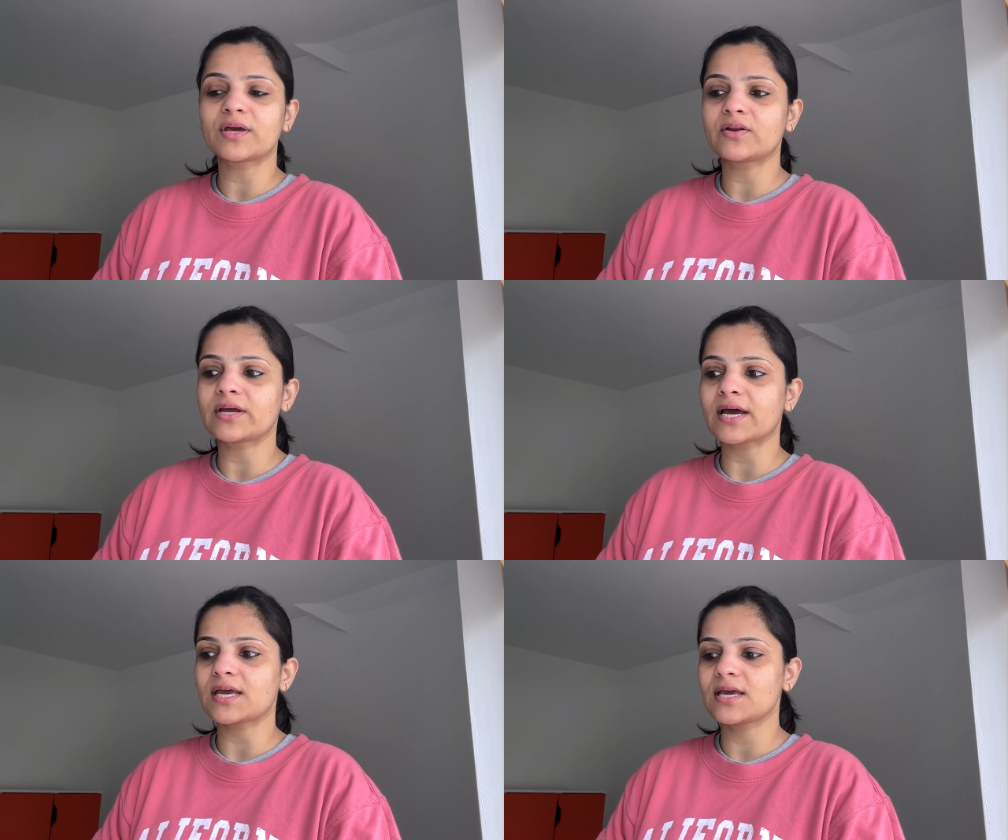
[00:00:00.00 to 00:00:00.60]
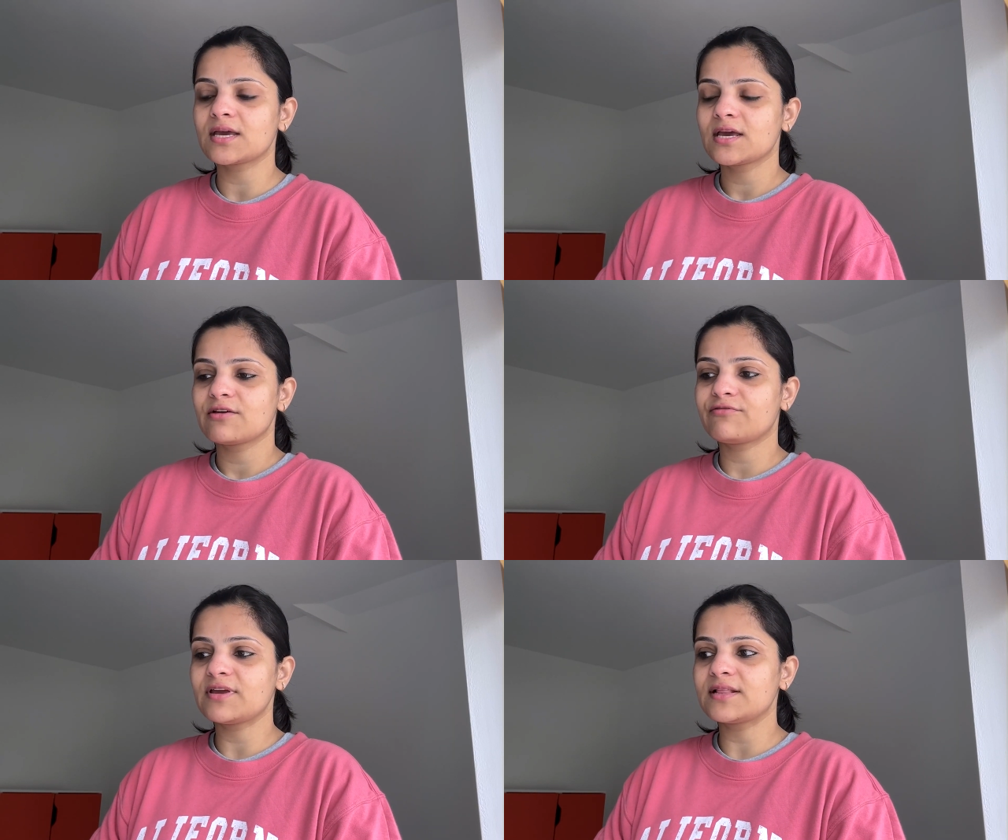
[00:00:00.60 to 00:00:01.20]
wherein I
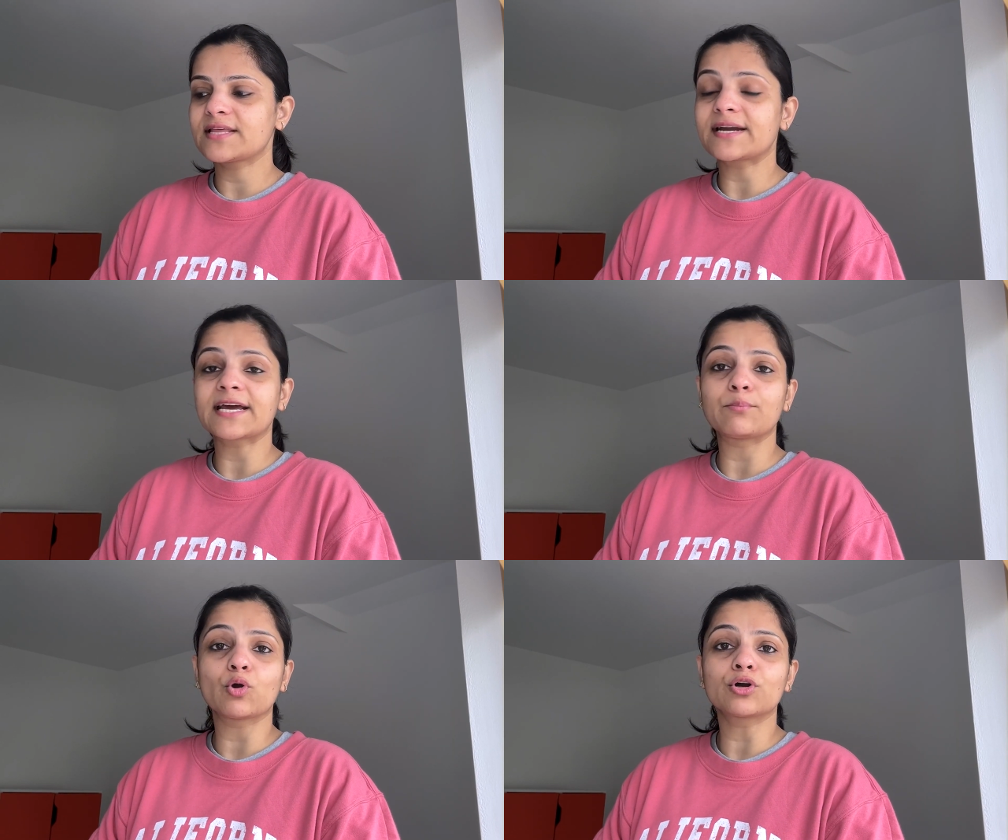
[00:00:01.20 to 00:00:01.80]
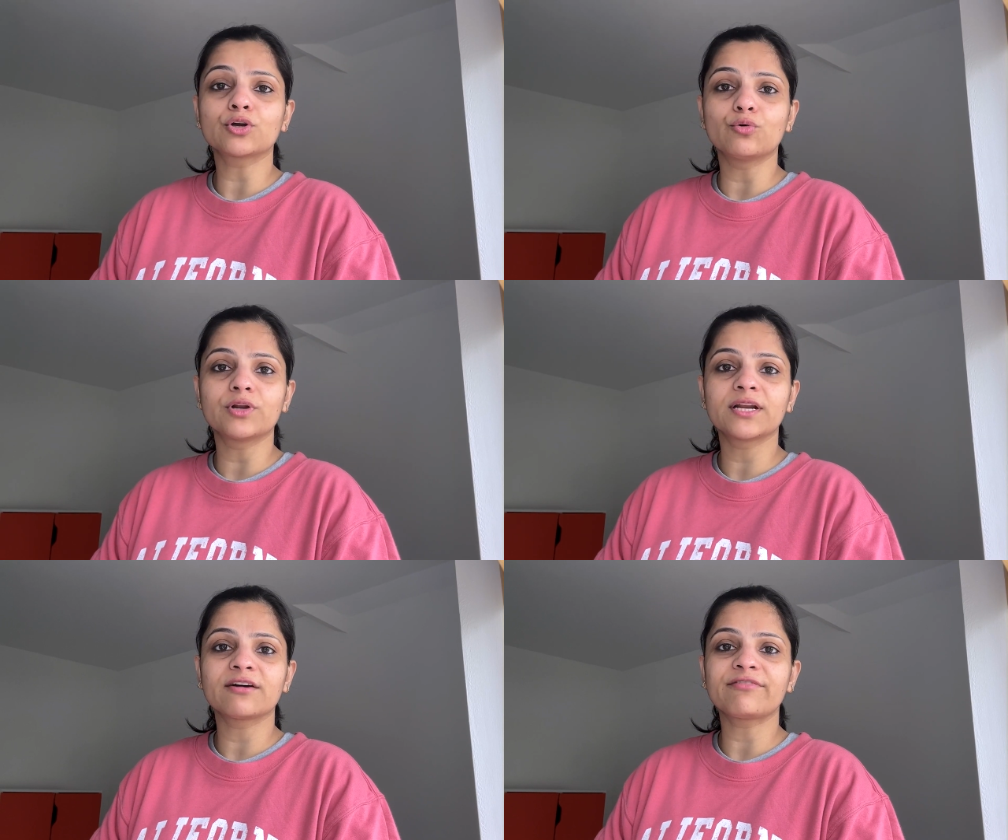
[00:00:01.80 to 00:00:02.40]
feel that I'm not
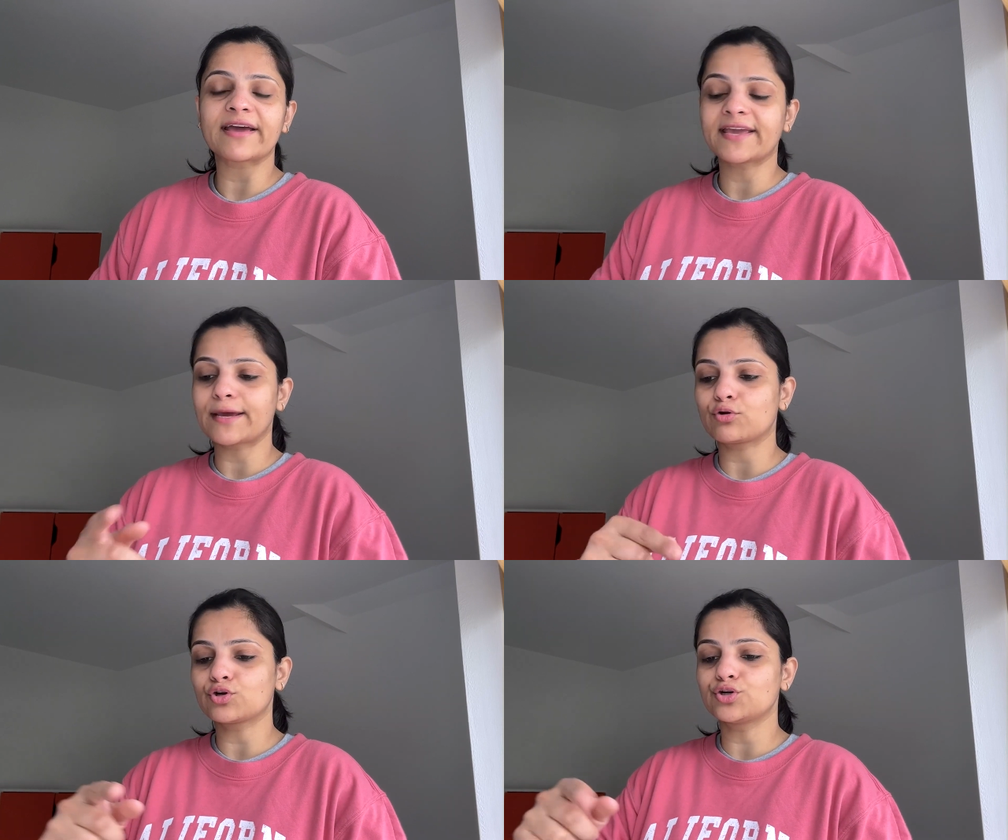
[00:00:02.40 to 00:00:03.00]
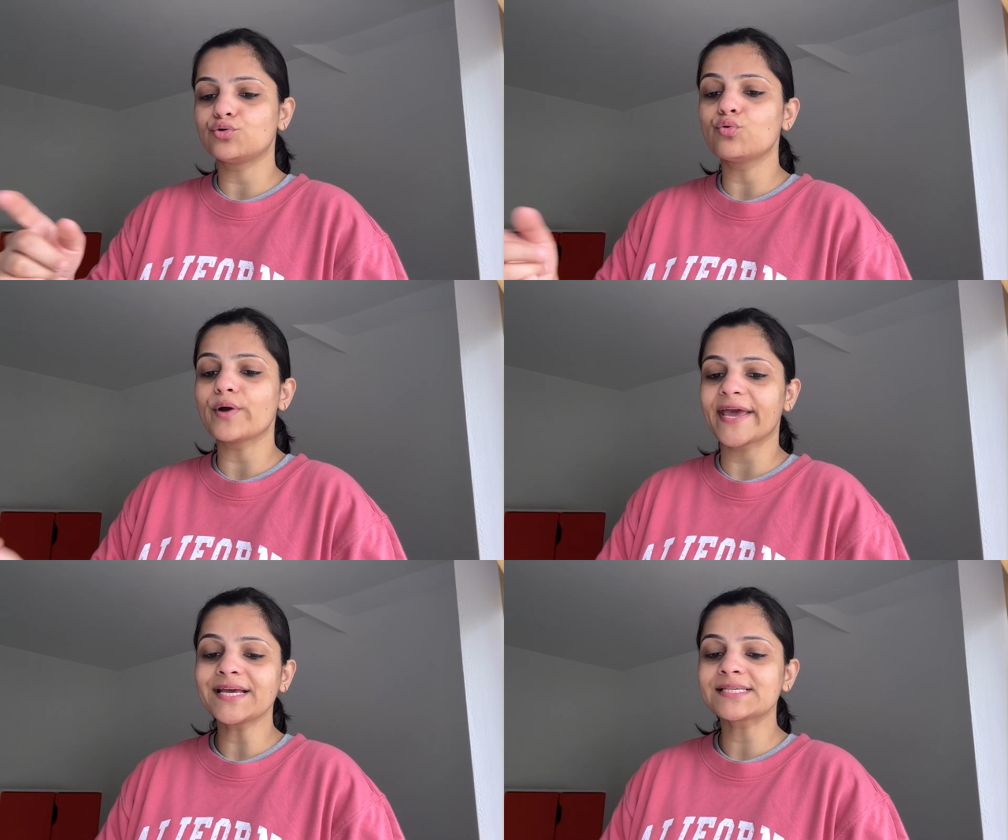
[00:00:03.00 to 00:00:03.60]
good enough, I cannot do
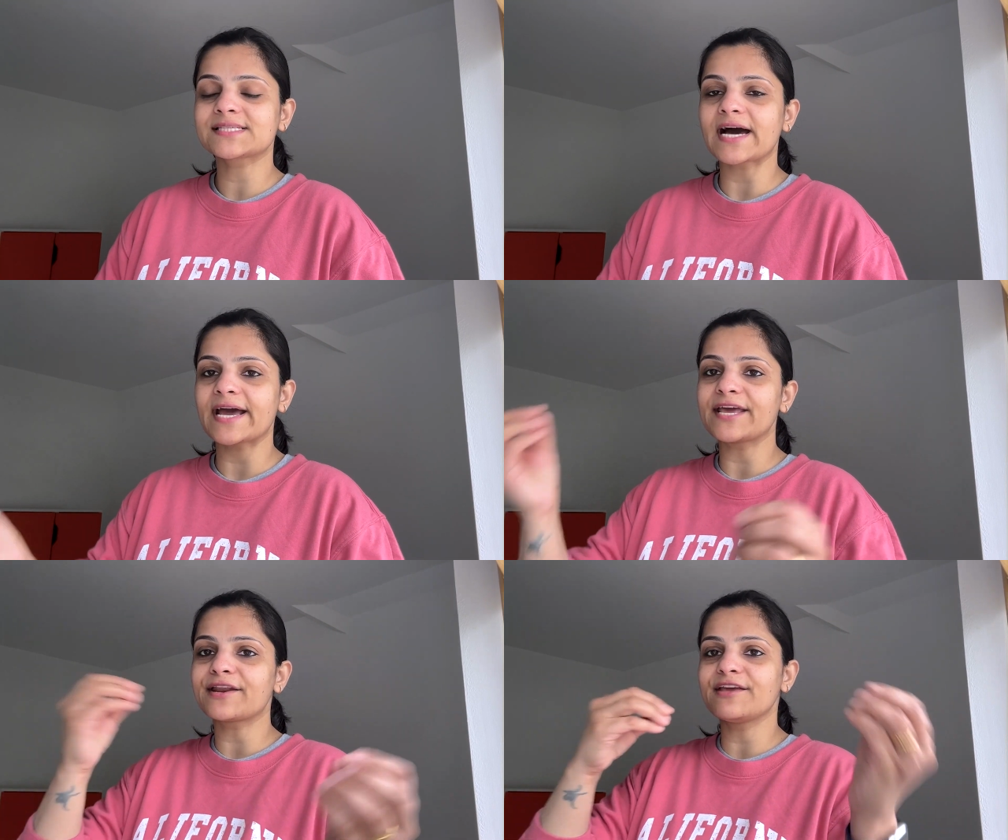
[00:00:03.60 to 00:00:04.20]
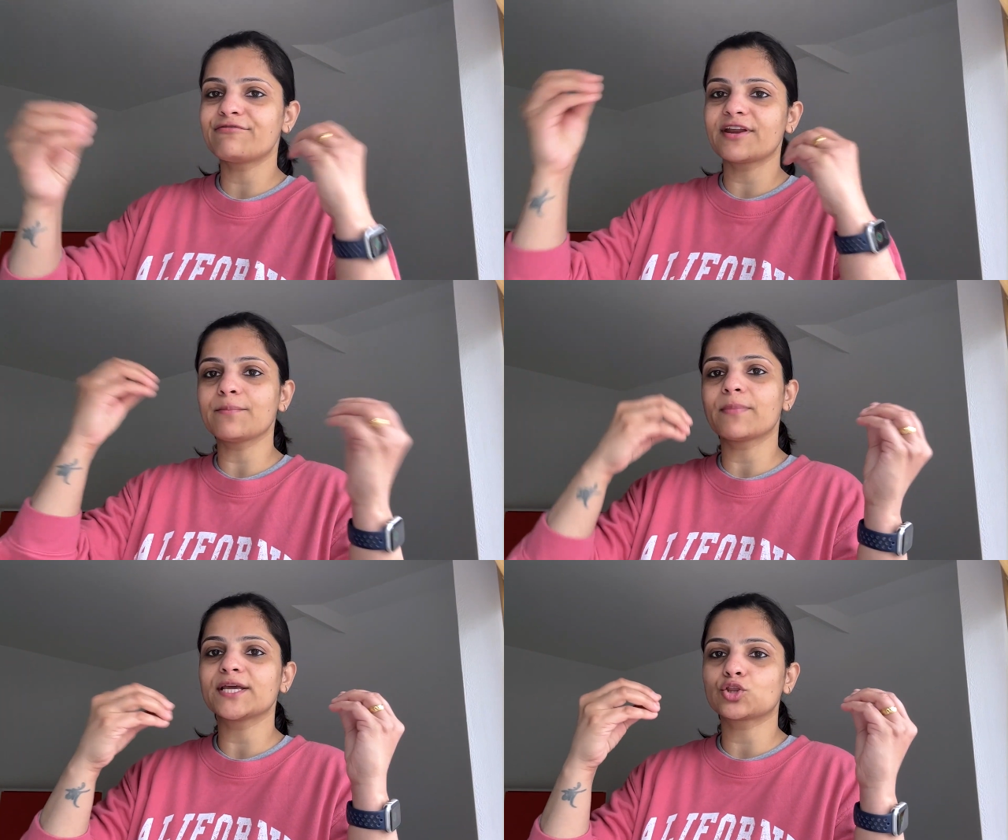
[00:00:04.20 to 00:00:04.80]
X, I
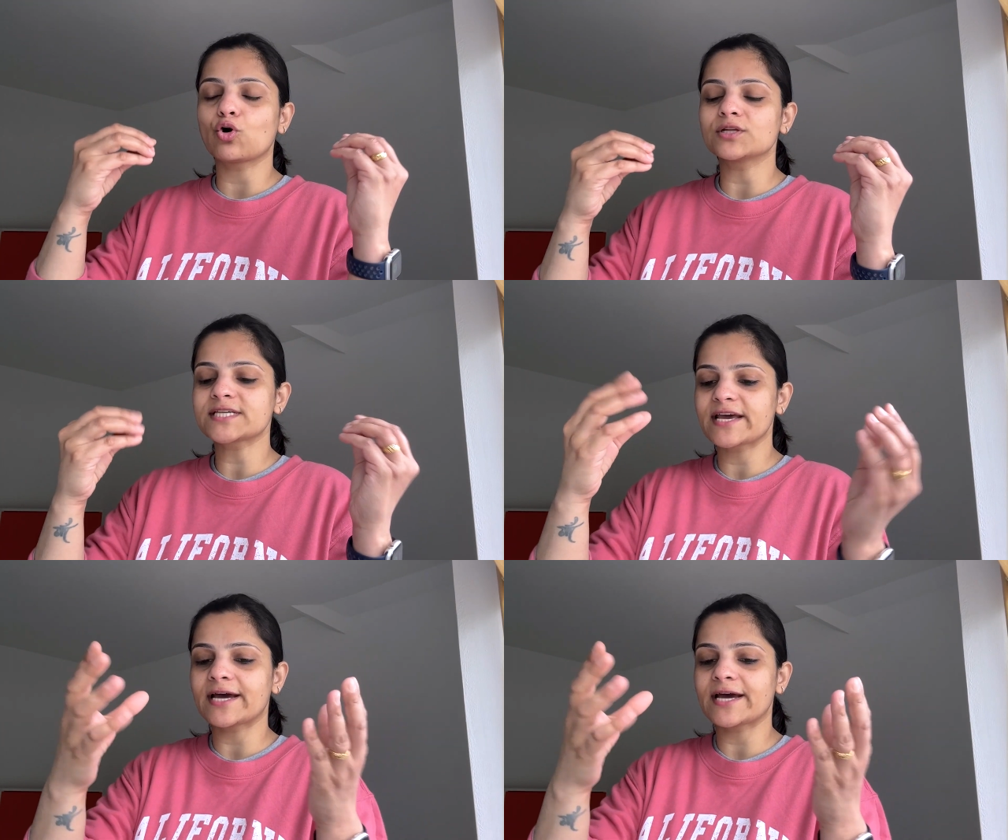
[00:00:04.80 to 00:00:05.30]
reframe my thoughts.